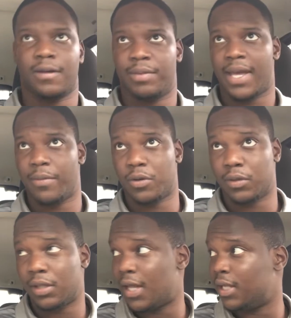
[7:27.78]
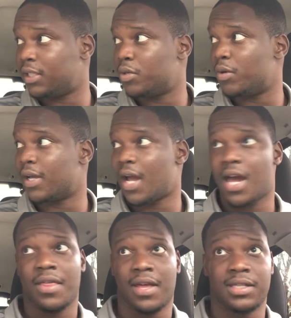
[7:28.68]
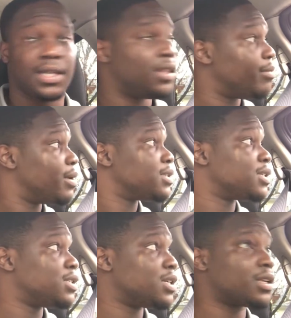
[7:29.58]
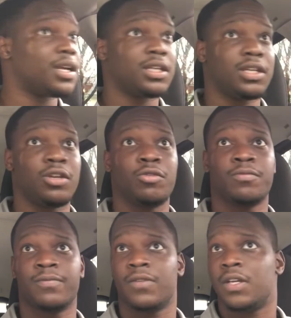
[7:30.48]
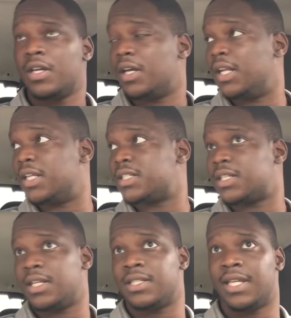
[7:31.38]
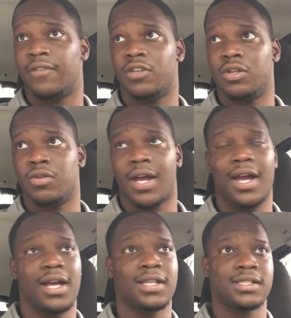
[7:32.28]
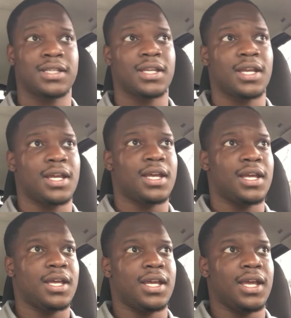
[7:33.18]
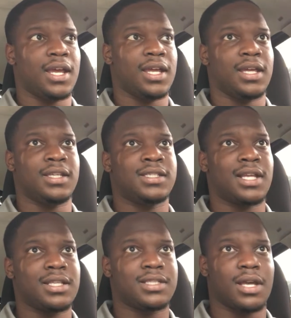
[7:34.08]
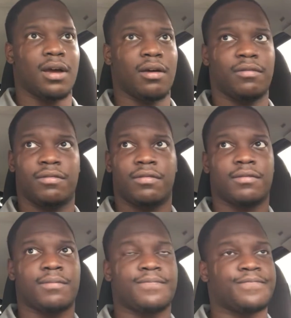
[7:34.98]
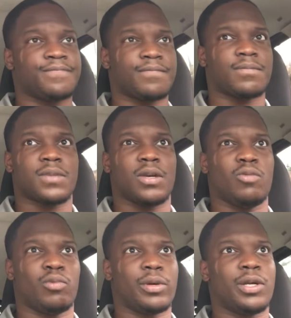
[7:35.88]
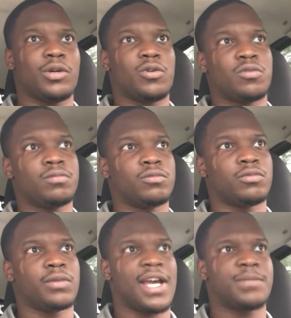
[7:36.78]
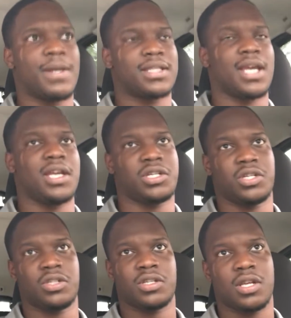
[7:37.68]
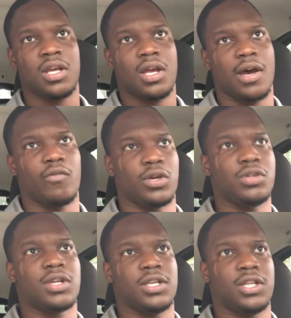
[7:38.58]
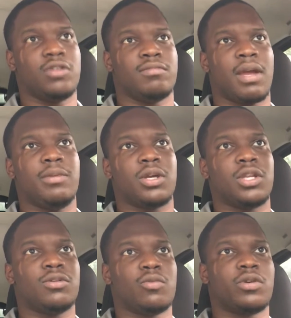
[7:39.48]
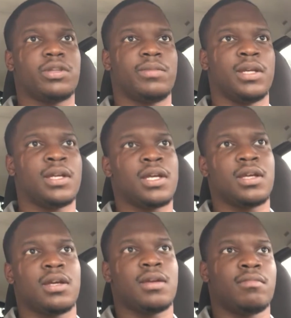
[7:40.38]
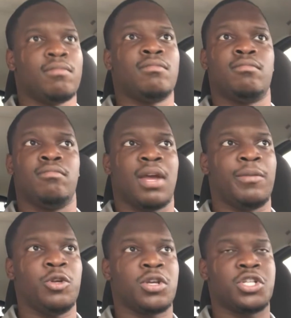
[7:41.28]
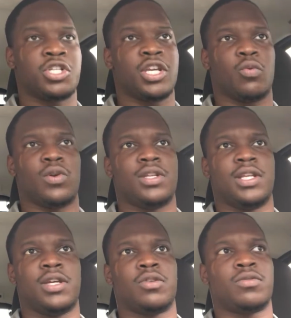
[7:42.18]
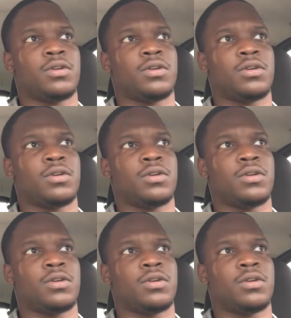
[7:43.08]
be able to relate to a guy that's in the business just like you, and it's giving you guys a sense of real expectations of what you can do. Maybe you can do more than me. Maybe you can just get one deal.